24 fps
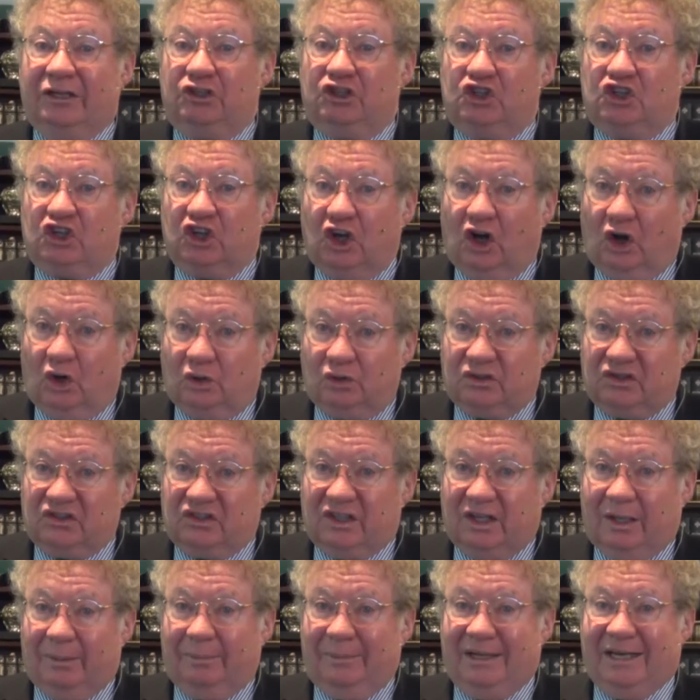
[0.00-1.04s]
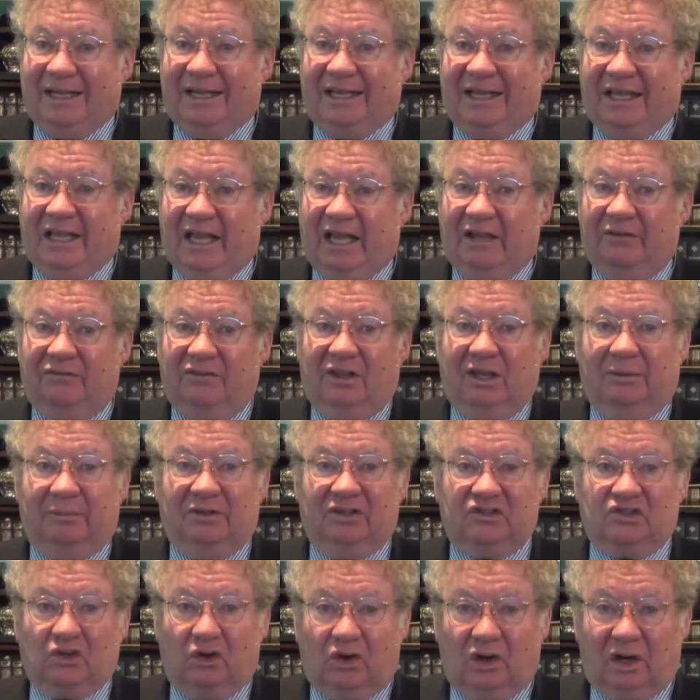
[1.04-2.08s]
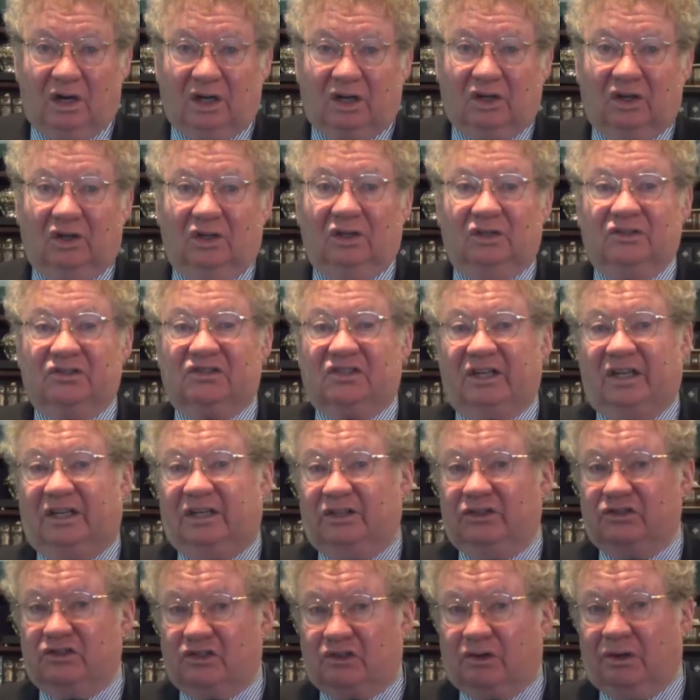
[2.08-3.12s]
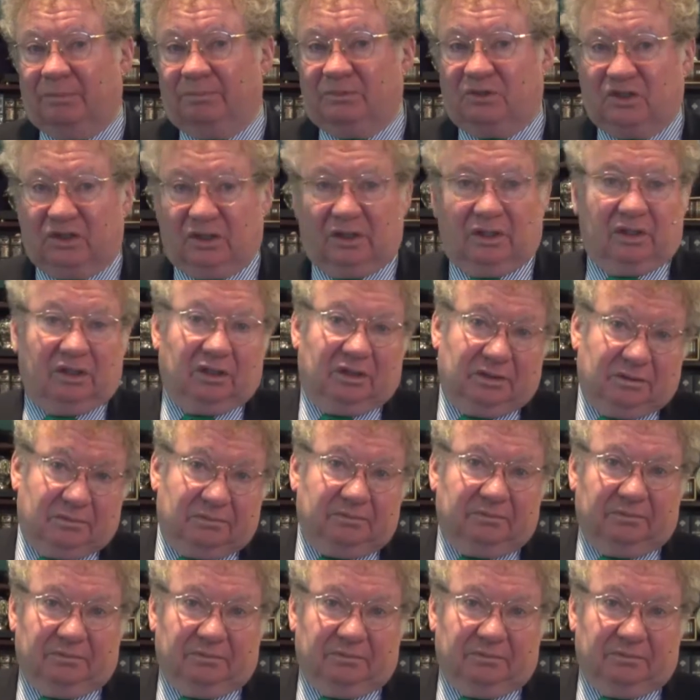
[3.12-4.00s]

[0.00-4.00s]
chose them and he gave them his oracles and his scripture,